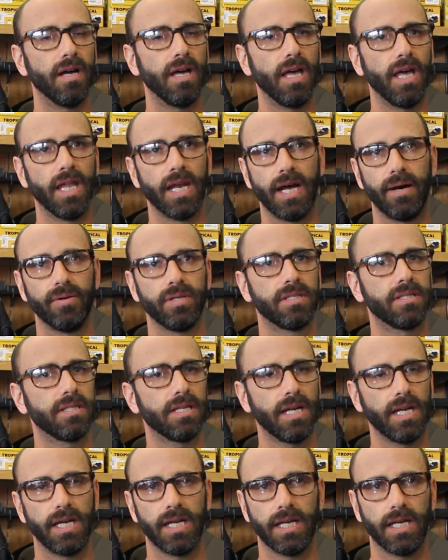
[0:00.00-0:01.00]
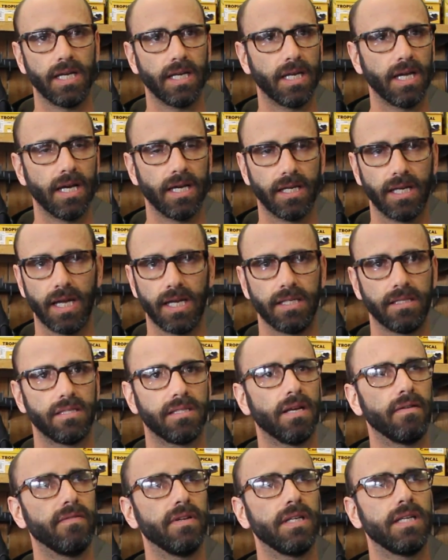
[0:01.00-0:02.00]
And I would say, again,
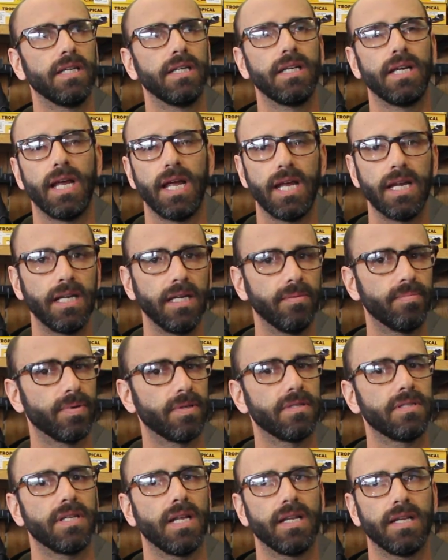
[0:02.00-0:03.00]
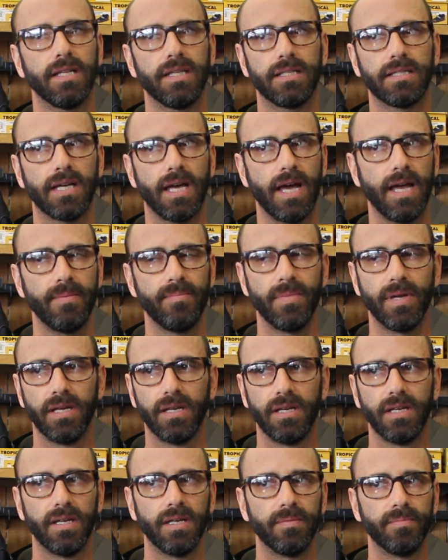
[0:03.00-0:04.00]
70-80% of the time,
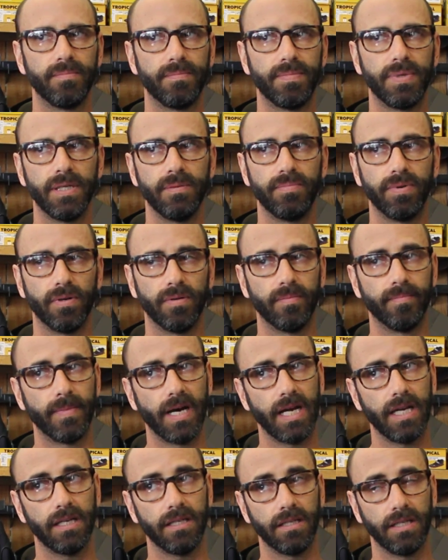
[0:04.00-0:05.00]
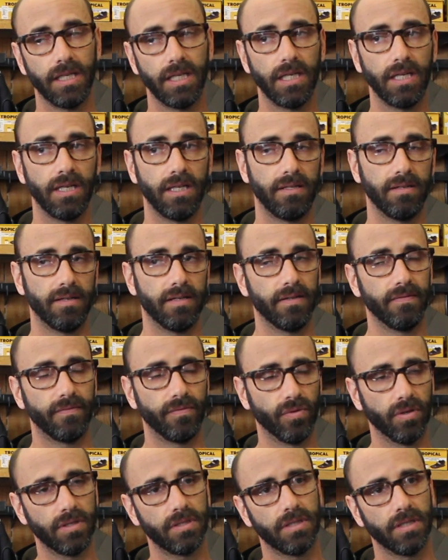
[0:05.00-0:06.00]
people might need,
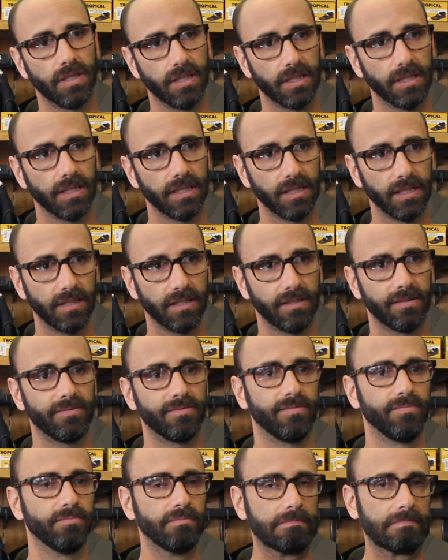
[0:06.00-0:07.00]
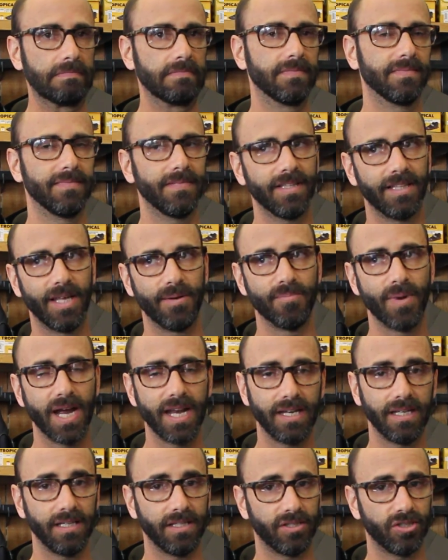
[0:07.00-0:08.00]
unfortunately, they
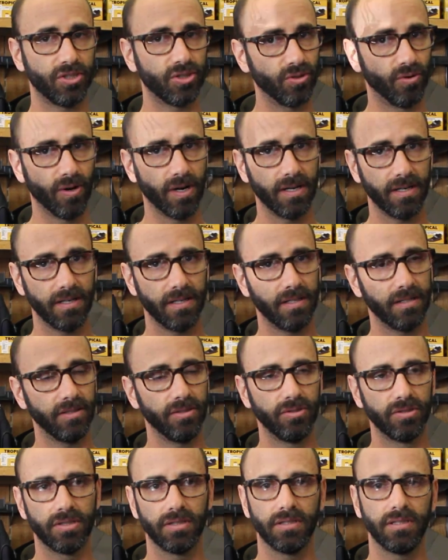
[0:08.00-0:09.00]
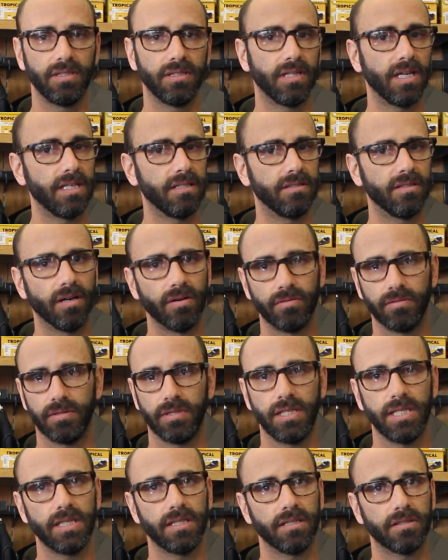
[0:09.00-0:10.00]
might need a short. Usually they
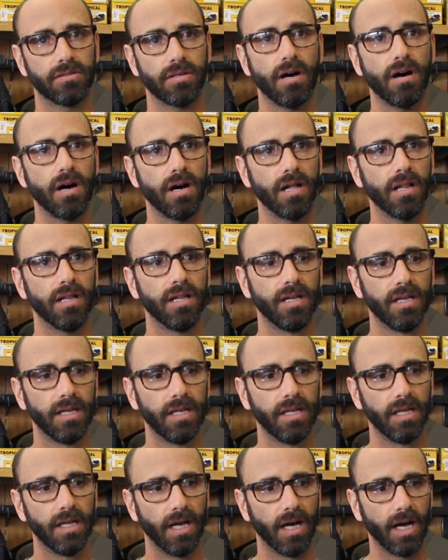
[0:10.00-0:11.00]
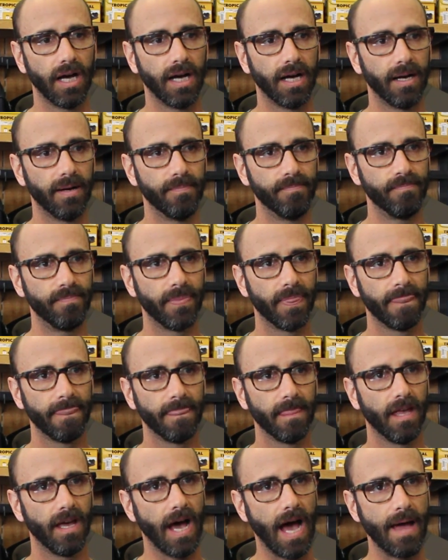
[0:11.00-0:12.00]
don't need a tall.
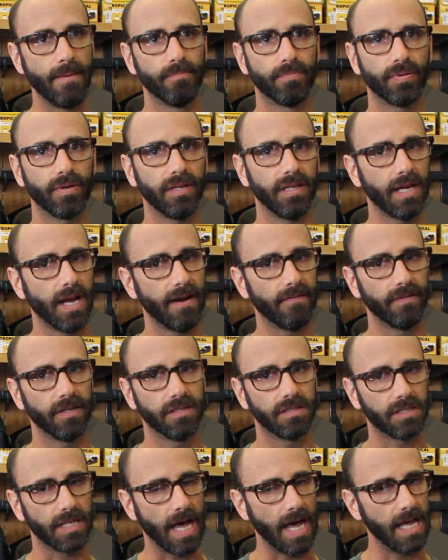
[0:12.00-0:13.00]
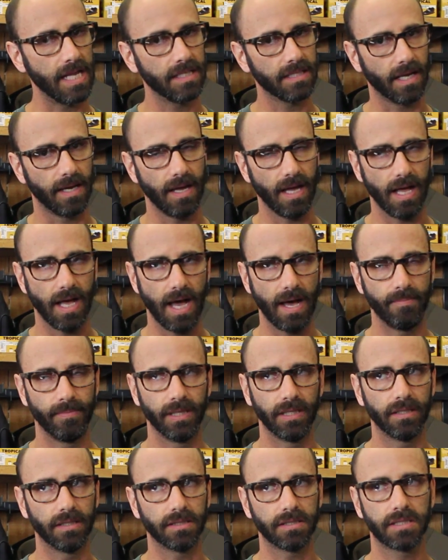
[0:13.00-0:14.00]
I'm pretty average size. I'm
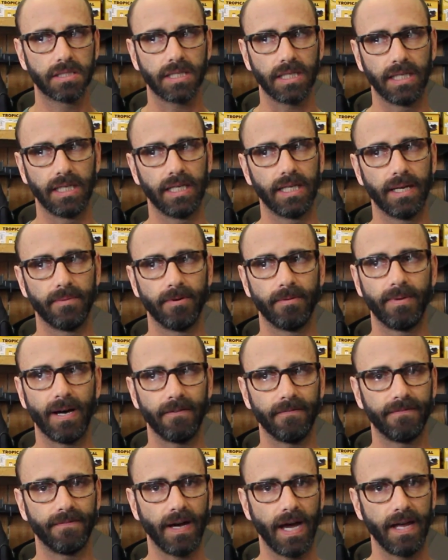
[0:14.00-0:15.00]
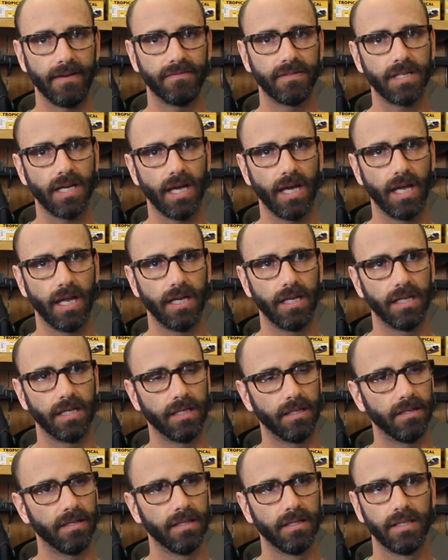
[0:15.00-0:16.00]
a little skinny. I'm about 5'10"
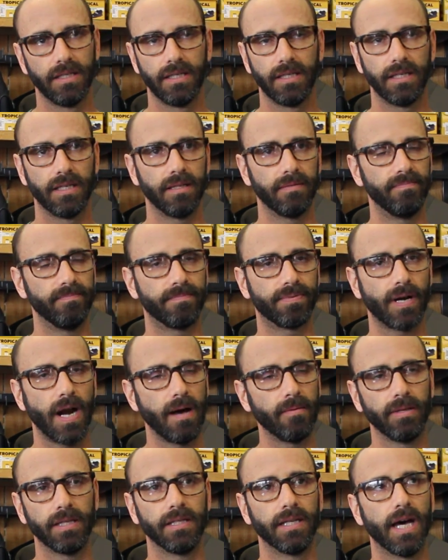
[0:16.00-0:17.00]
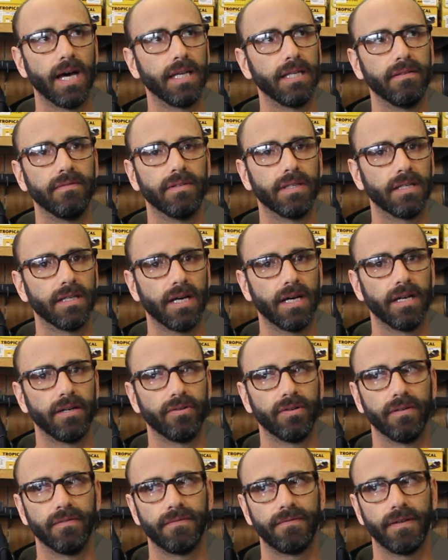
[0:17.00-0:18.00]
and probably not even
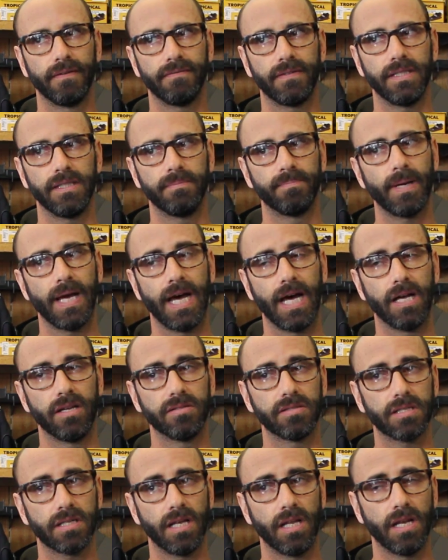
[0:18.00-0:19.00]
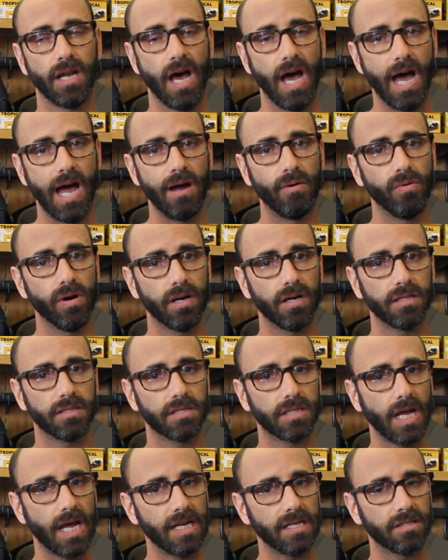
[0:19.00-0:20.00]
150 pounds, and I wear a
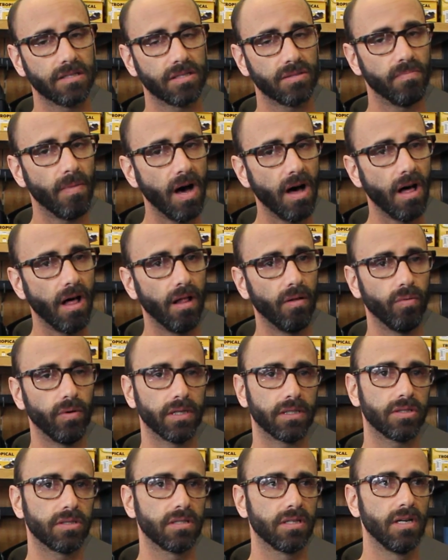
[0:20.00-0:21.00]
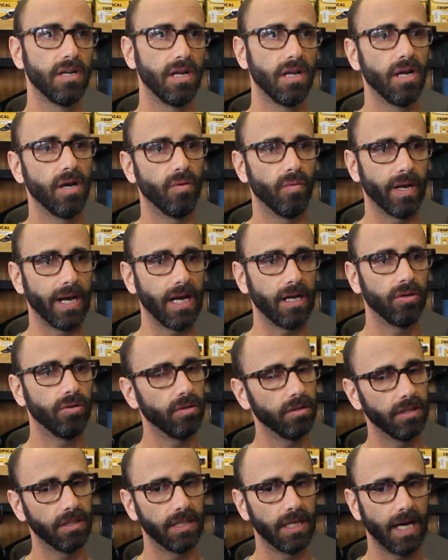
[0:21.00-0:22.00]
size small, which when I
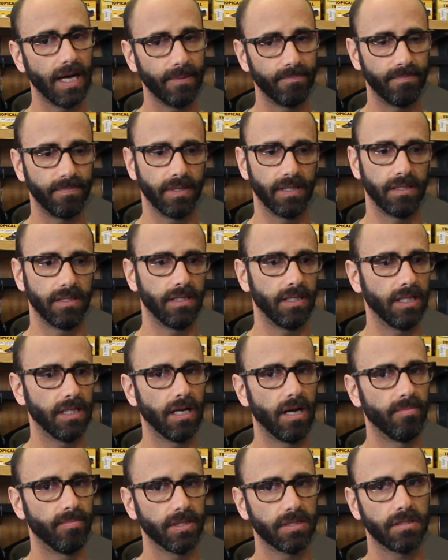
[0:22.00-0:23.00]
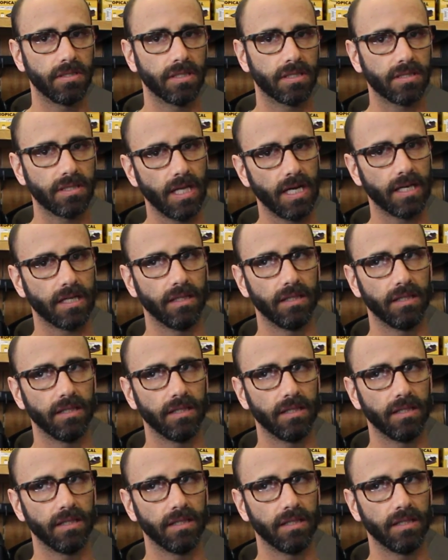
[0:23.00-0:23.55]
hold it up it almost looks like a